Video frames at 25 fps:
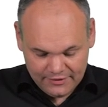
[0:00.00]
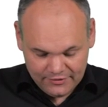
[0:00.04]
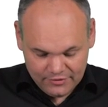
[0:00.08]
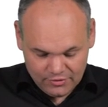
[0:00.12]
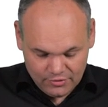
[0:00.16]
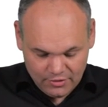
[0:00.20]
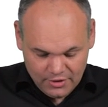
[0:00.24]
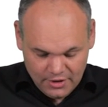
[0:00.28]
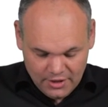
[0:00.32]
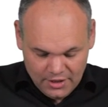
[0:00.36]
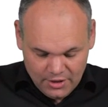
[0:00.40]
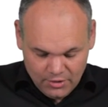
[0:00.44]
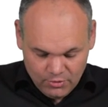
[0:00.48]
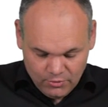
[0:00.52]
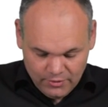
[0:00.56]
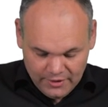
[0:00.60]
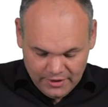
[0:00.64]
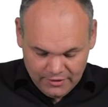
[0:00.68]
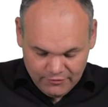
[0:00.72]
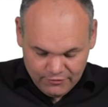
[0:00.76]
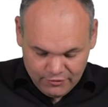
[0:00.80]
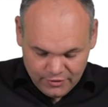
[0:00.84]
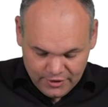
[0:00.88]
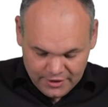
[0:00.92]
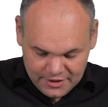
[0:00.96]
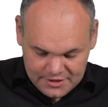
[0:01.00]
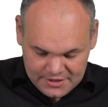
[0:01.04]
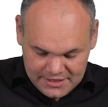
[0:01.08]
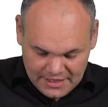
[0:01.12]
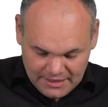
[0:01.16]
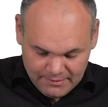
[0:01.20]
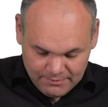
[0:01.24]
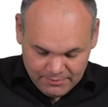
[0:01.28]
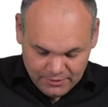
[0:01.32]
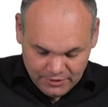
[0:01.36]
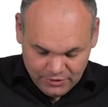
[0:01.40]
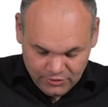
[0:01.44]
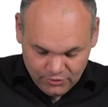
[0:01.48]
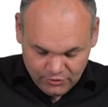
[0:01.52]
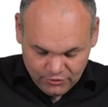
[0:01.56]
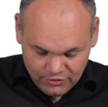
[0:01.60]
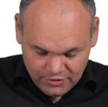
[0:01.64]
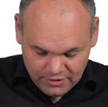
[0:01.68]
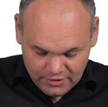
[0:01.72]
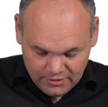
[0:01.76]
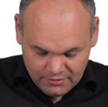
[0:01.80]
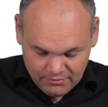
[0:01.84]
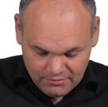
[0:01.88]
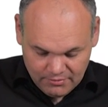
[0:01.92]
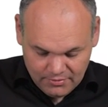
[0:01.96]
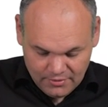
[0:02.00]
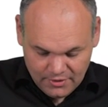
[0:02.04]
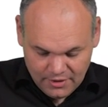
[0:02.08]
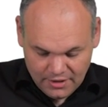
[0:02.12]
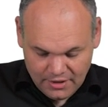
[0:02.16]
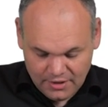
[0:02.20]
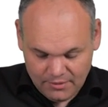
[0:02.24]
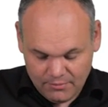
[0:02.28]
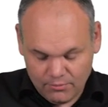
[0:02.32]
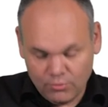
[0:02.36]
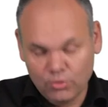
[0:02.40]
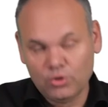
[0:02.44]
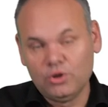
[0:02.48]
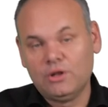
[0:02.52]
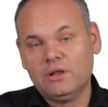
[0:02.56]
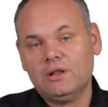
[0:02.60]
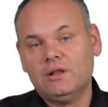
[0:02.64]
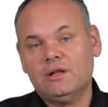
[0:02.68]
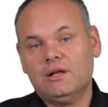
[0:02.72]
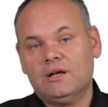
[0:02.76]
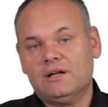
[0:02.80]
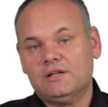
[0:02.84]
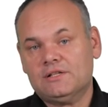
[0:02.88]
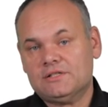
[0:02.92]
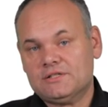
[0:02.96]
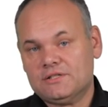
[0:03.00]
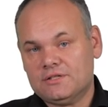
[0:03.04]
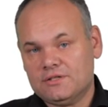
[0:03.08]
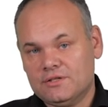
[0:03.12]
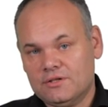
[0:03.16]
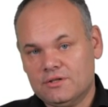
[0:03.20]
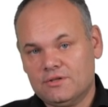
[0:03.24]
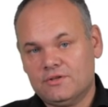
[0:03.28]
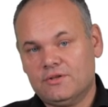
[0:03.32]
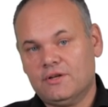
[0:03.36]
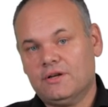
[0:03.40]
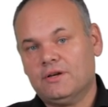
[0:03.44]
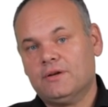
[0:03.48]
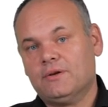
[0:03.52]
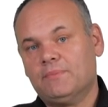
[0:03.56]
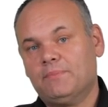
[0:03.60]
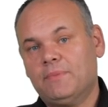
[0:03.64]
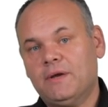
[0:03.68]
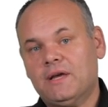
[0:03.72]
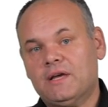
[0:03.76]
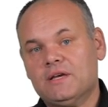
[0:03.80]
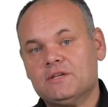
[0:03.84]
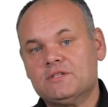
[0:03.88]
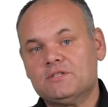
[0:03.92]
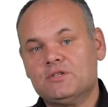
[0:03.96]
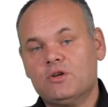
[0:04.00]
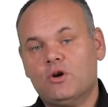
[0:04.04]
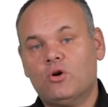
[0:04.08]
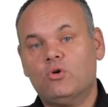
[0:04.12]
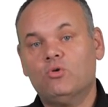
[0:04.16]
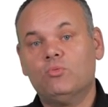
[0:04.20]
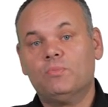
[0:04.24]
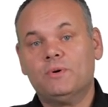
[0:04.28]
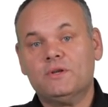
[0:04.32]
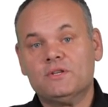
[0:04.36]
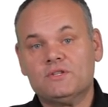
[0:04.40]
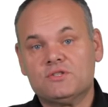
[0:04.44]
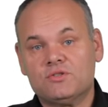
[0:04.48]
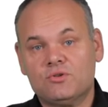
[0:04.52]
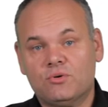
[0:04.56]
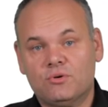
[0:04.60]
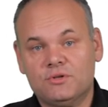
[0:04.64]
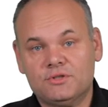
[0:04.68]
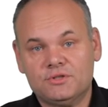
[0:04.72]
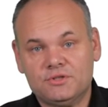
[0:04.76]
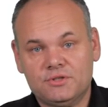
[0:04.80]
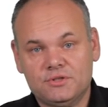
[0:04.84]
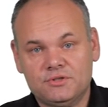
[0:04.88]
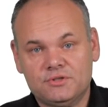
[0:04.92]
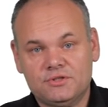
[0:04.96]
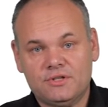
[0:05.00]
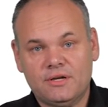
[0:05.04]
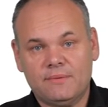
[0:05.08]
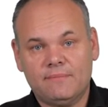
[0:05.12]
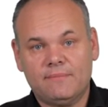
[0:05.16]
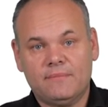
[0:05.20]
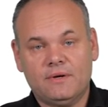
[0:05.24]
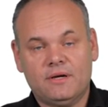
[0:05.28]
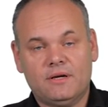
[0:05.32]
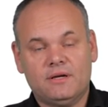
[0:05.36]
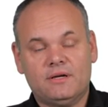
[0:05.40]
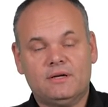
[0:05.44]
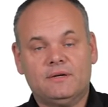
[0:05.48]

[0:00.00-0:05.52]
So we are, for example, using Moodle as the biggest open source system